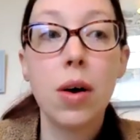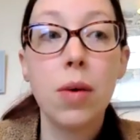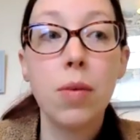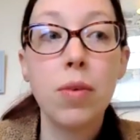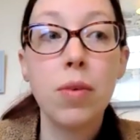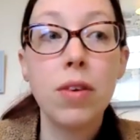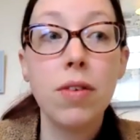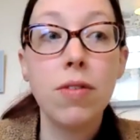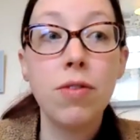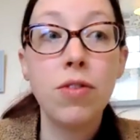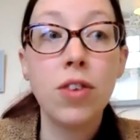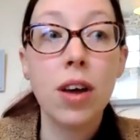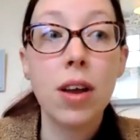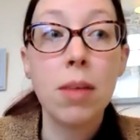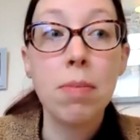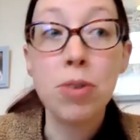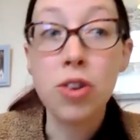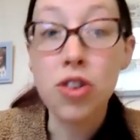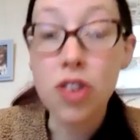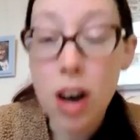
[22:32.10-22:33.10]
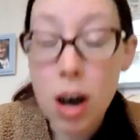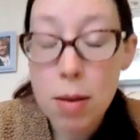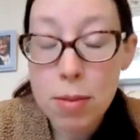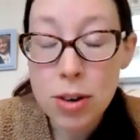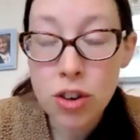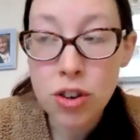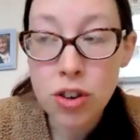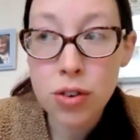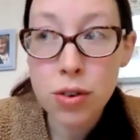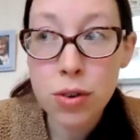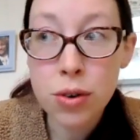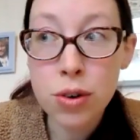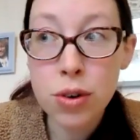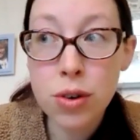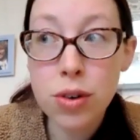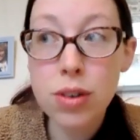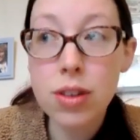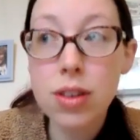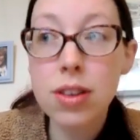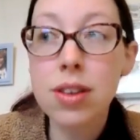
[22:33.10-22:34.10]
We've done pyjama
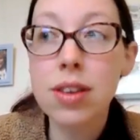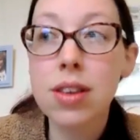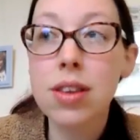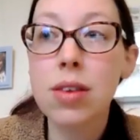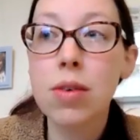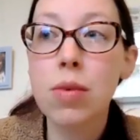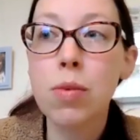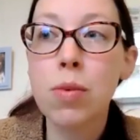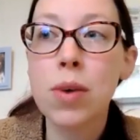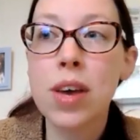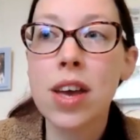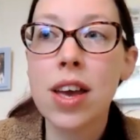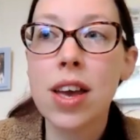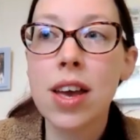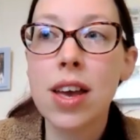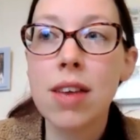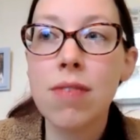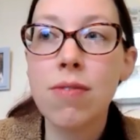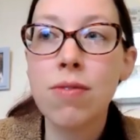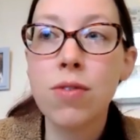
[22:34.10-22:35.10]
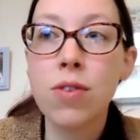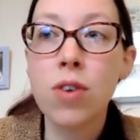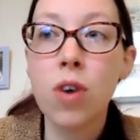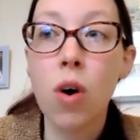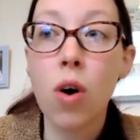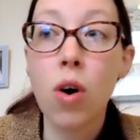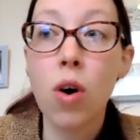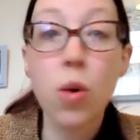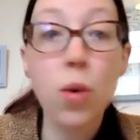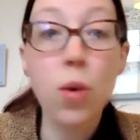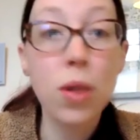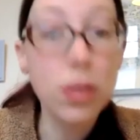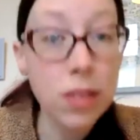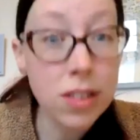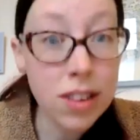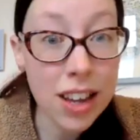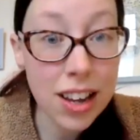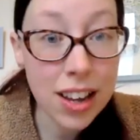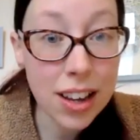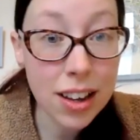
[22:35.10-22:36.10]
shorts, we've got
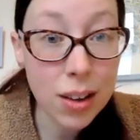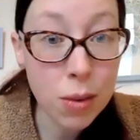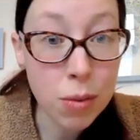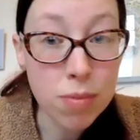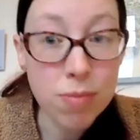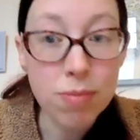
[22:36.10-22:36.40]
quilting.